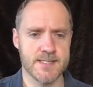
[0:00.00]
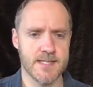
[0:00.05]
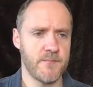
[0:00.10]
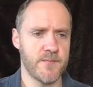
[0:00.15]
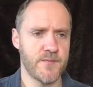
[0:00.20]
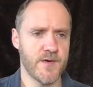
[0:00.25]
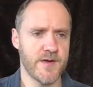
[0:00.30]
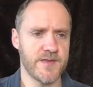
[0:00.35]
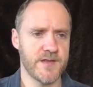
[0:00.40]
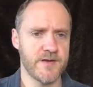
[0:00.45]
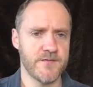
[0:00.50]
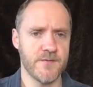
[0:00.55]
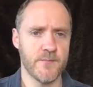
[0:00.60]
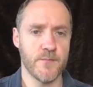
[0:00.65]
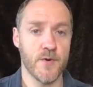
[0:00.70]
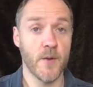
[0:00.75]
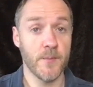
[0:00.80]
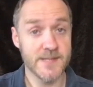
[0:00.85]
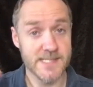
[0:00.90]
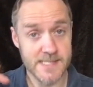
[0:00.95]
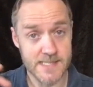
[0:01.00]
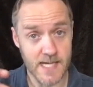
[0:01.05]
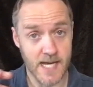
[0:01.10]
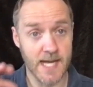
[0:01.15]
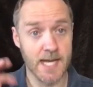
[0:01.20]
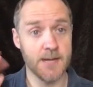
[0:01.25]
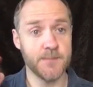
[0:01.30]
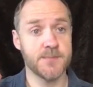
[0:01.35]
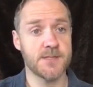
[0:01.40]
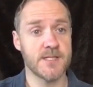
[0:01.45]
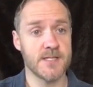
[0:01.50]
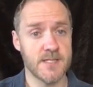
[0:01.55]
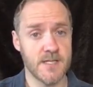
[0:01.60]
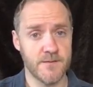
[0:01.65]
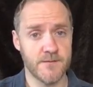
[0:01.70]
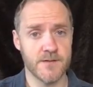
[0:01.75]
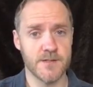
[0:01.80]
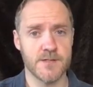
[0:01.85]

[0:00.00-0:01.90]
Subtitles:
throughout the different property types and different